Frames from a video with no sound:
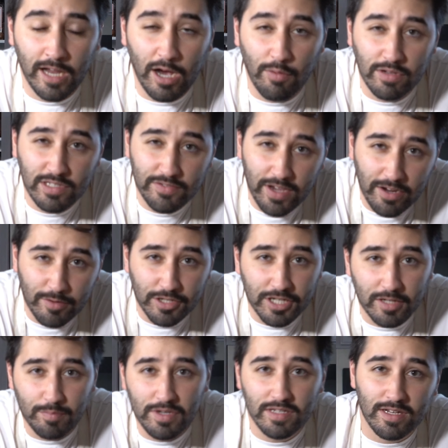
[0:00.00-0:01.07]
Now once you got your
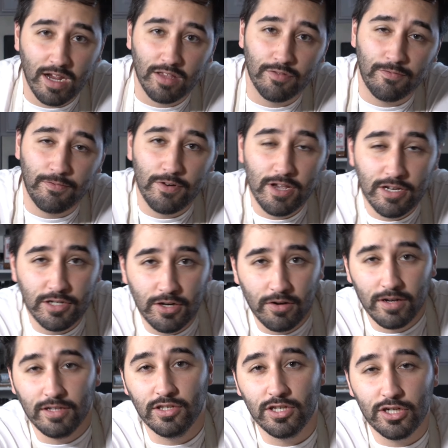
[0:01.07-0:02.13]
chickpeas out of the fridge, go
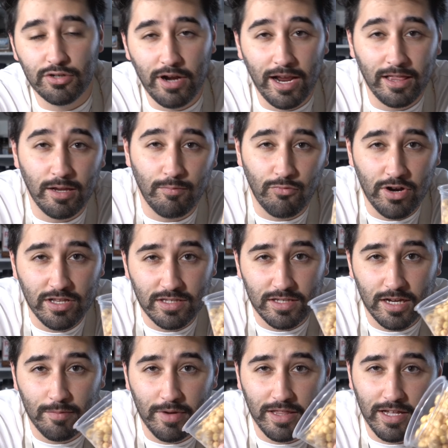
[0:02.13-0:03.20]
ahead and strain them, rinse
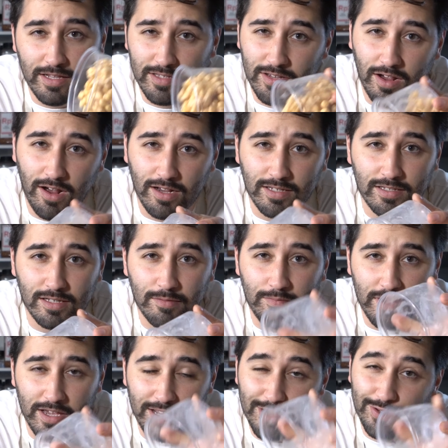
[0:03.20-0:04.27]
them, and then toss
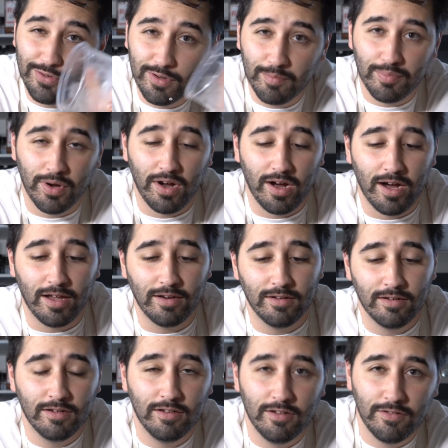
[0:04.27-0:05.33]
them into a pot.
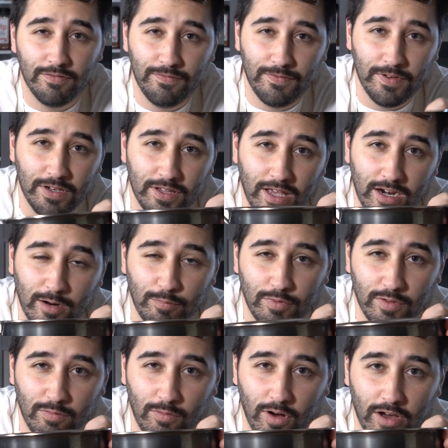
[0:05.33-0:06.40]
Fill that up
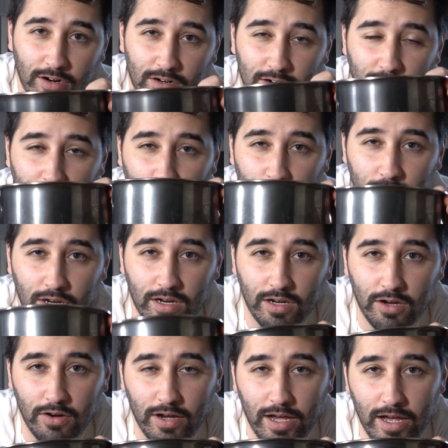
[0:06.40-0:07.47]
with water, and we're gonna
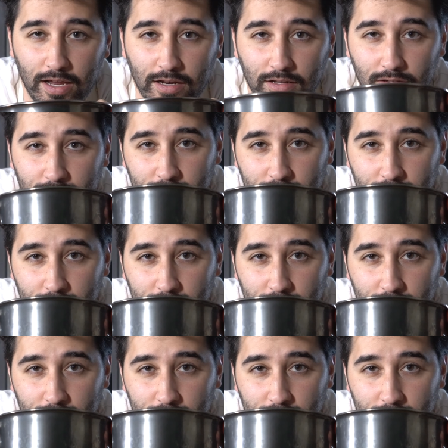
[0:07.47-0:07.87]
go ahead and